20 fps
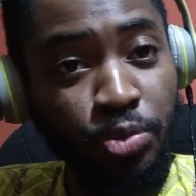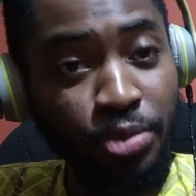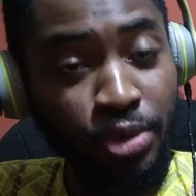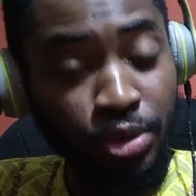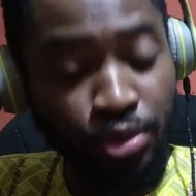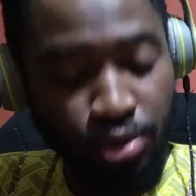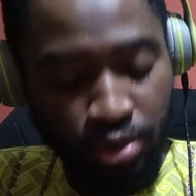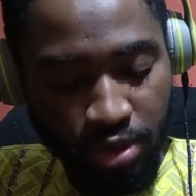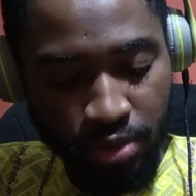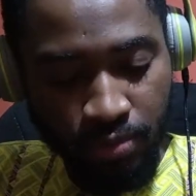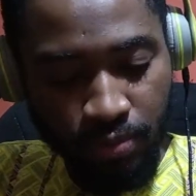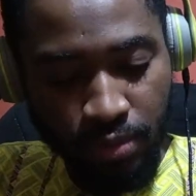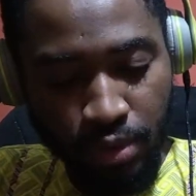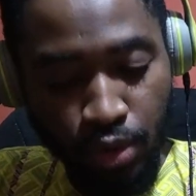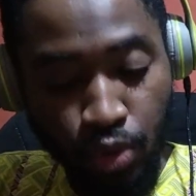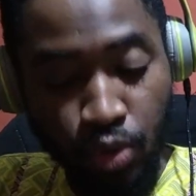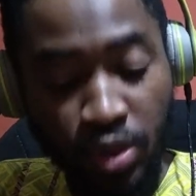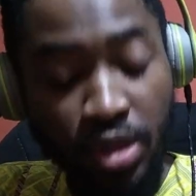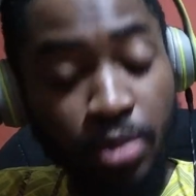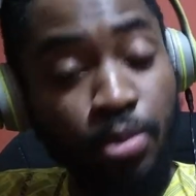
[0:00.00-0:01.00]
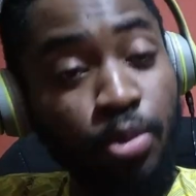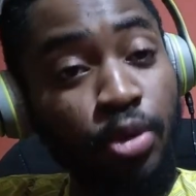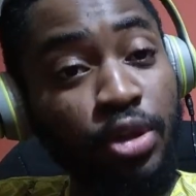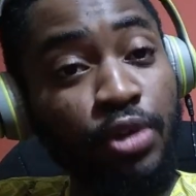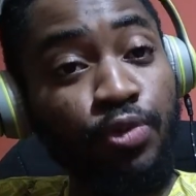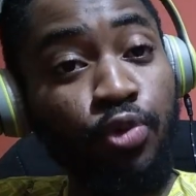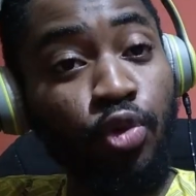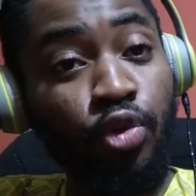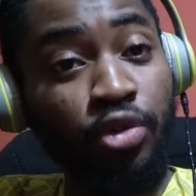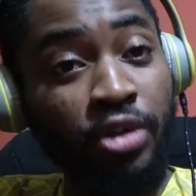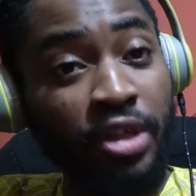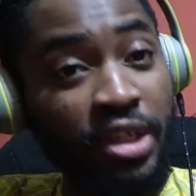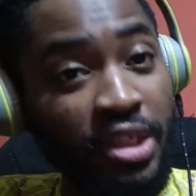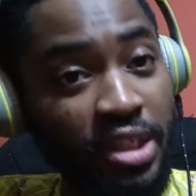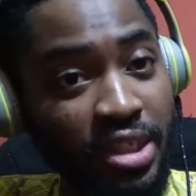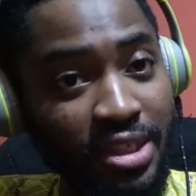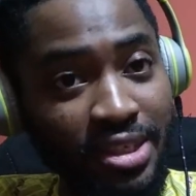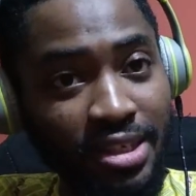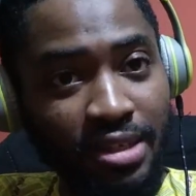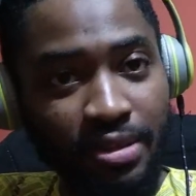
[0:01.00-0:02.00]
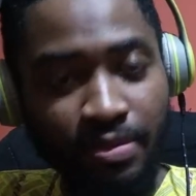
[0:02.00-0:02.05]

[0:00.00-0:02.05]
bills, you need money for rent,